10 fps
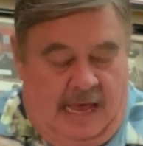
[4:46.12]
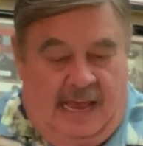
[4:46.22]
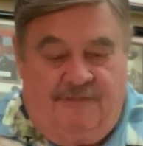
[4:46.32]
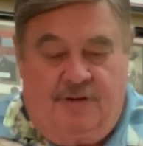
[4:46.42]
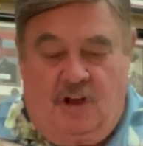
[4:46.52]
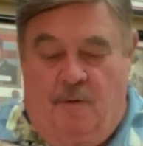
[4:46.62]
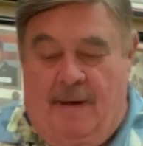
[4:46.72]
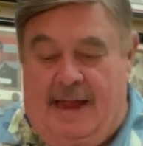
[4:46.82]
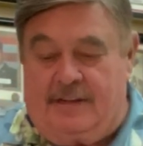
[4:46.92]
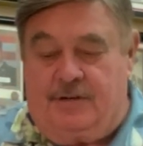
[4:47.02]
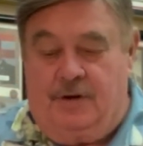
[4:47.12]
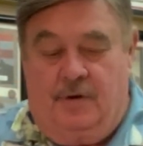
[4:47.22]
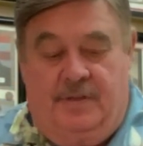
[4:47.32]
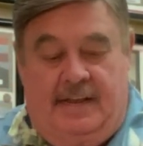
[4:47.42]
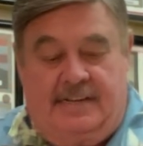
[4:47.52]
If you go back
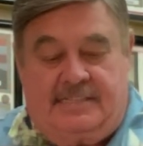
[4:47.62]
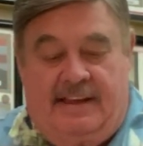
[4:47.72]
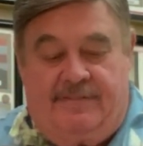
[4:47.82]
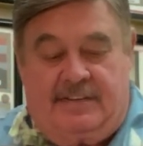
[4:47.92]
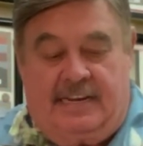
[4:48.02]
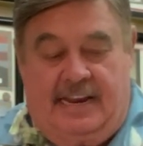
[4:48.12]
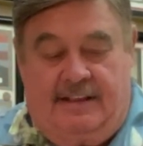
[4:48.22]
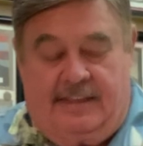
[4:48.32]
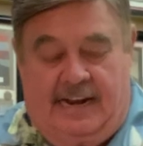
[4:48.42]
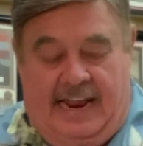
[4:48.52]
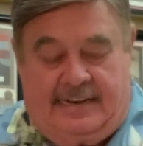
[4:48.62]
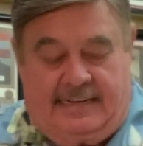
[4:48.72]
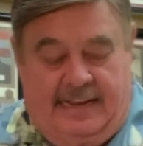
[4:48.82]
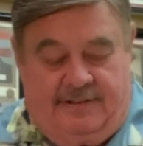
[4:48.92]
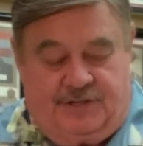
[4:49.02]
to the 17th and
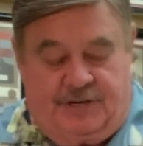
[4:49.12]
18th